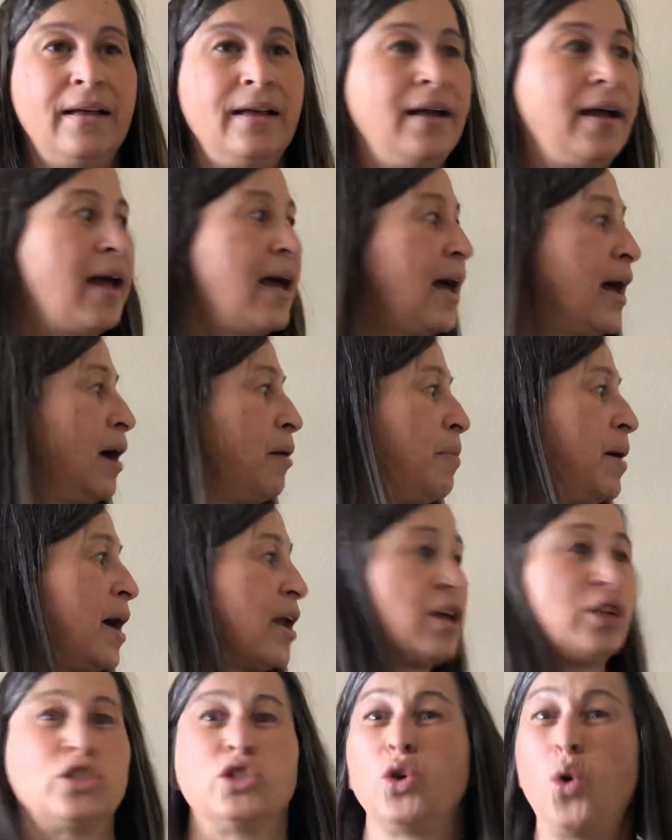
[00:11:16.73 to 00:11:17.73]
How about a
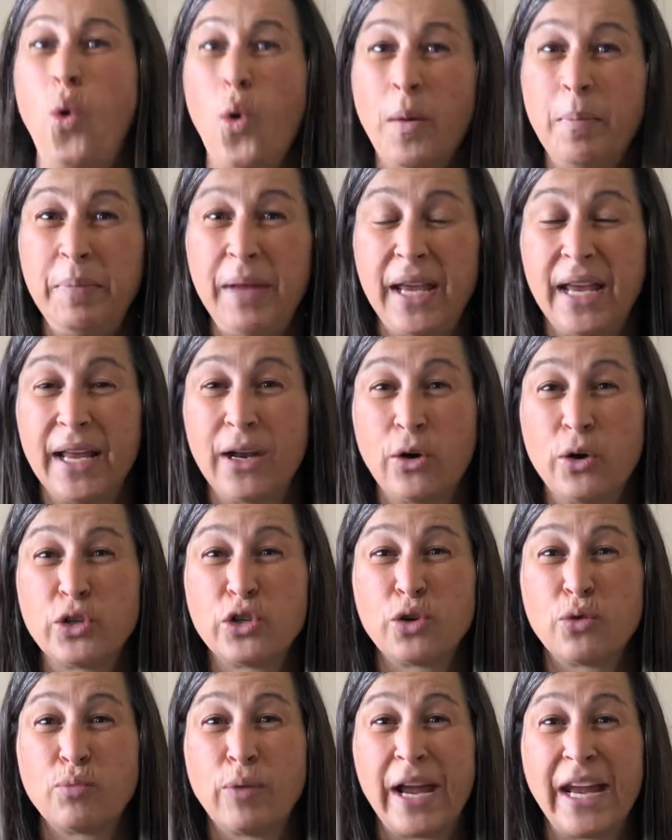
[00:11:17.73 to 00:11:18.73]
scorpion or
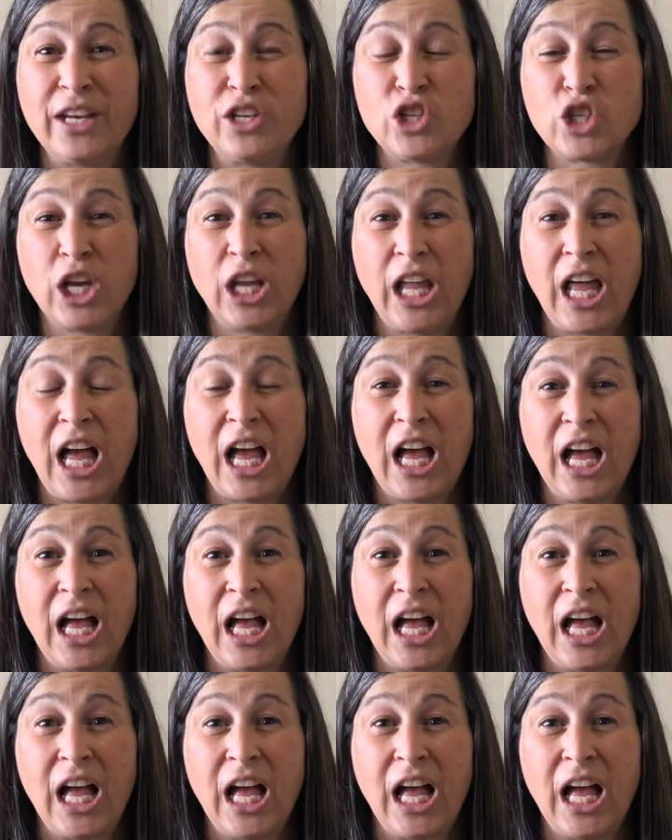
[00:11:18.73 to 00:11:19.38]
tarantula?